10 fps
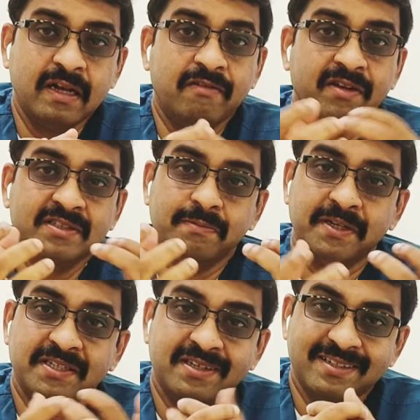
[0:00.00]
Once a
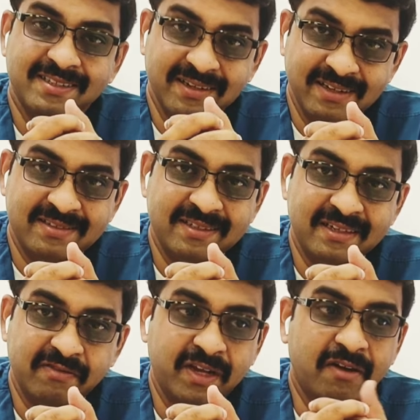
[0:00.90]
patient is
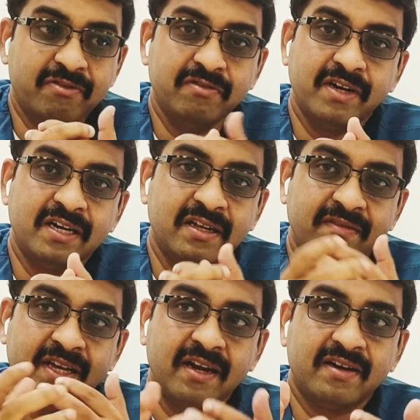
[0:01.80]
listed, we have to wait till we get